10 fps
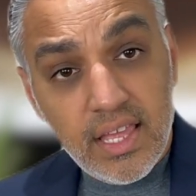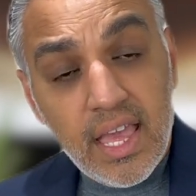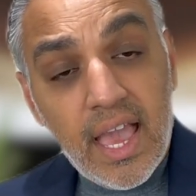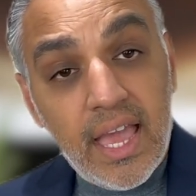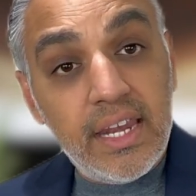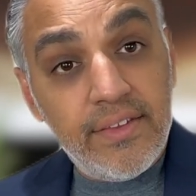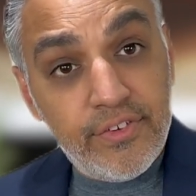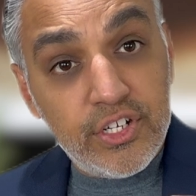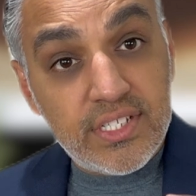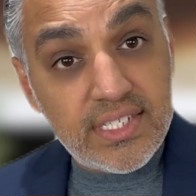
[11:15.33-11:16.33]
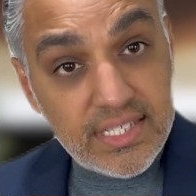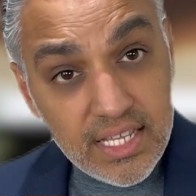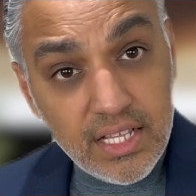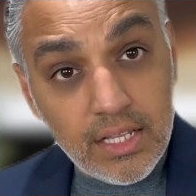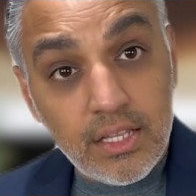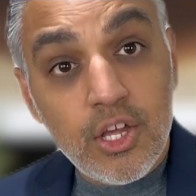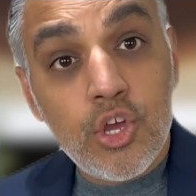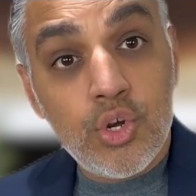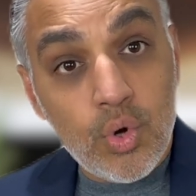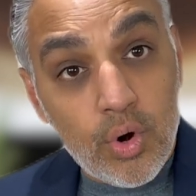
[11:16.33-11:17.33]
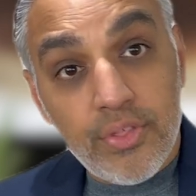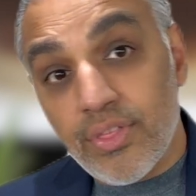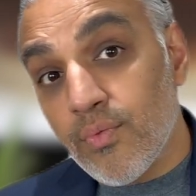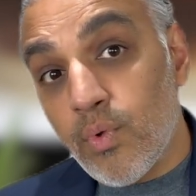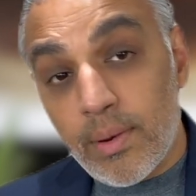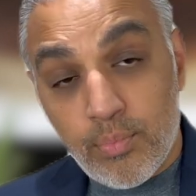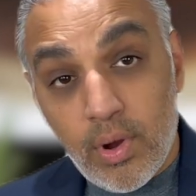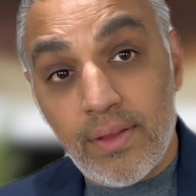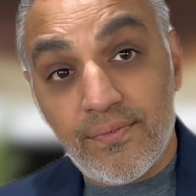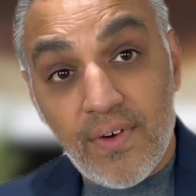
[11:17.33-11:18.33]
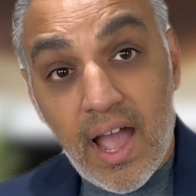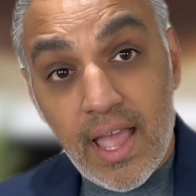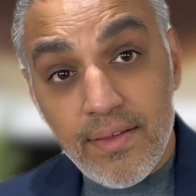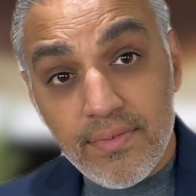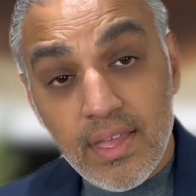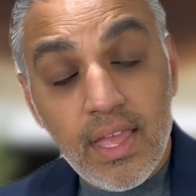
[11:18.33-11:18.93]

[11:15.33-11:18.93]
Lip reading: And if you're still north of 1.5,